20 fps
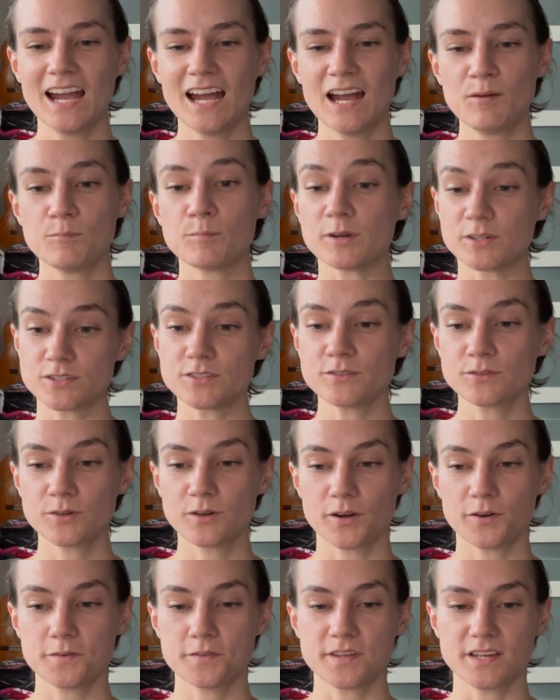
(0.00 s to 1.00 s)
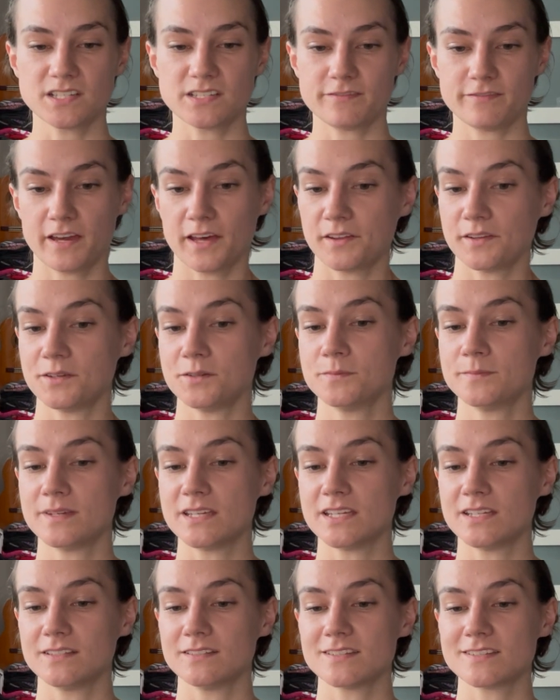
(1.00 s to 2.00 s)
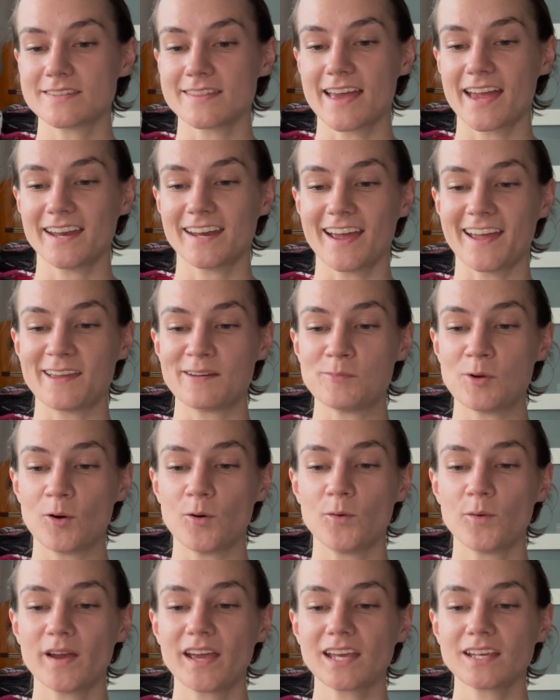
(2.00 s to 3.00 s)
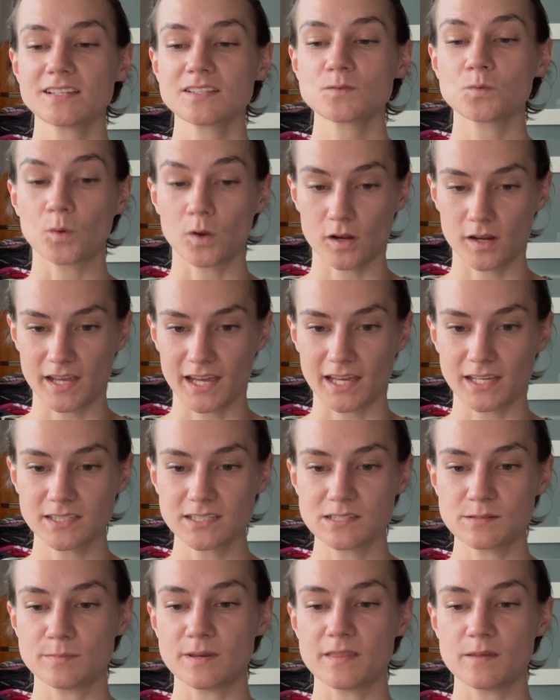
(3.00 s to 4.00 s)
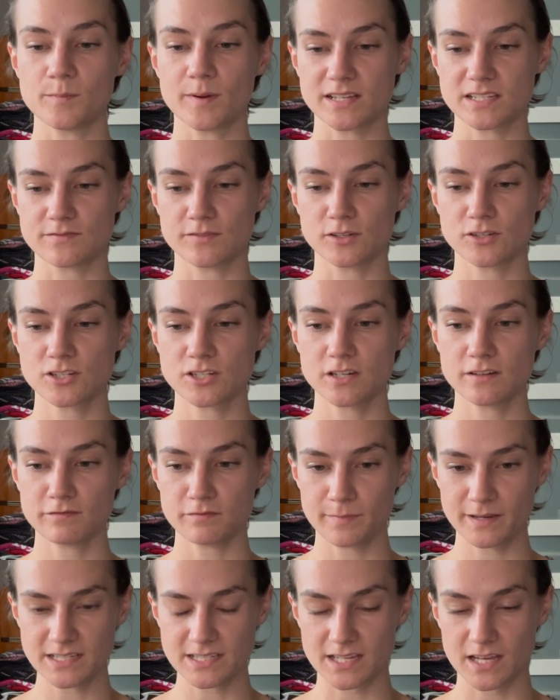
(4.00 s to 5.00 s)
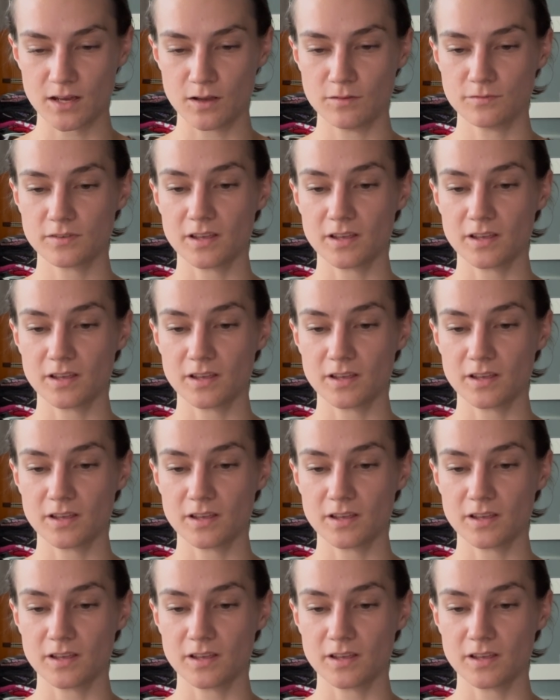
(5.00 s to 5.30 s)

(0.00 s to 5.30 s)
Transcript: Personal growth as a value means that I am always working to be the best version of myself,